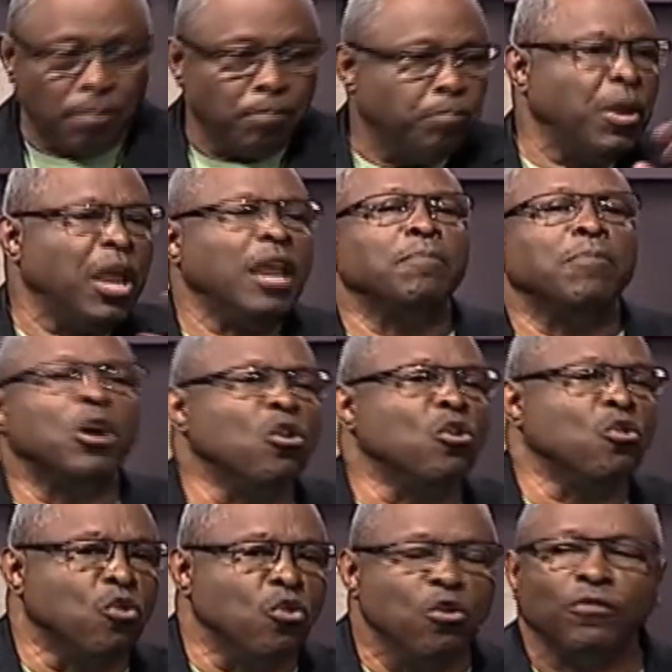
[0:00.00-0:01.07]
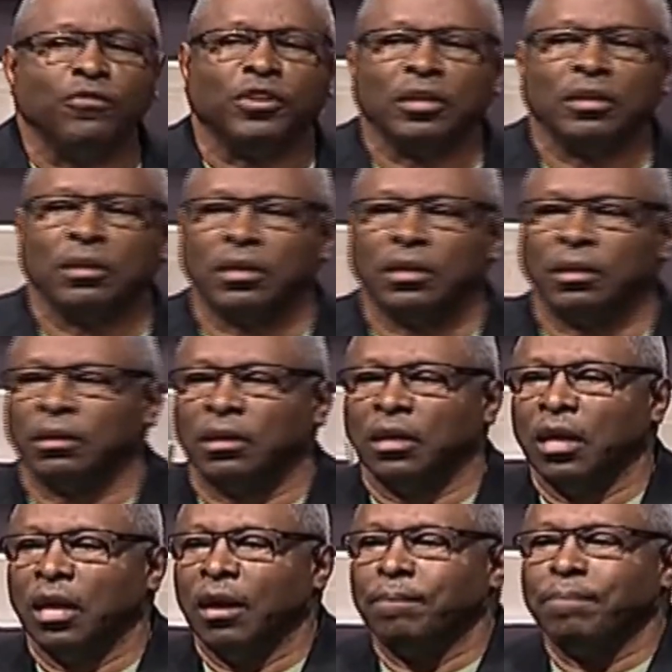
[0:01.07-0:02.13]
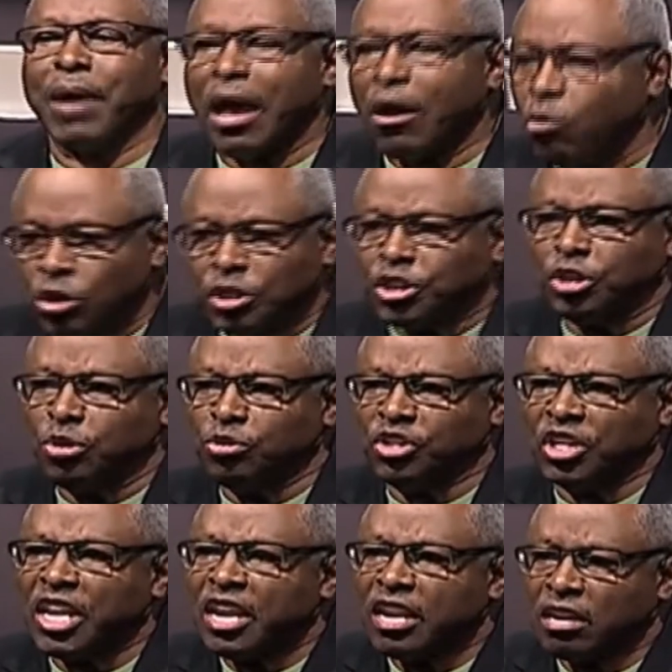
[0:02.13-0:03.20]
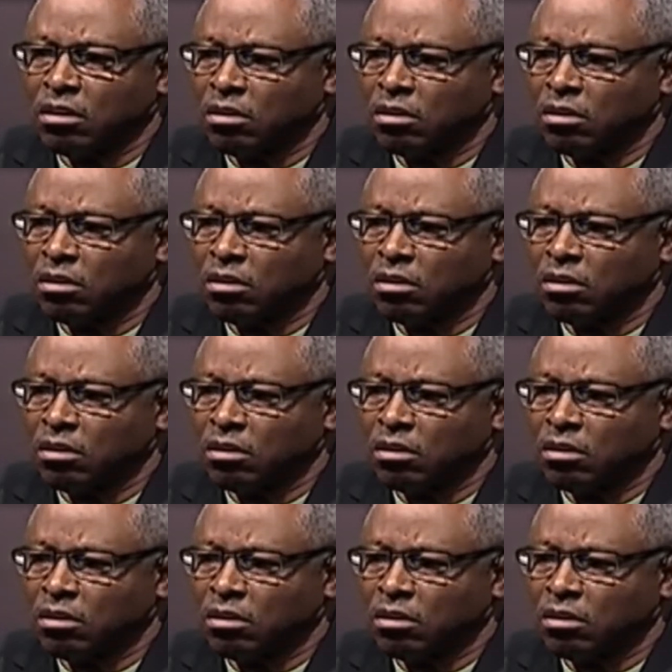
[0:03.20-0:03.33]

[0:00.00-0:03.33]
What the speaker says: Be moved by what you see.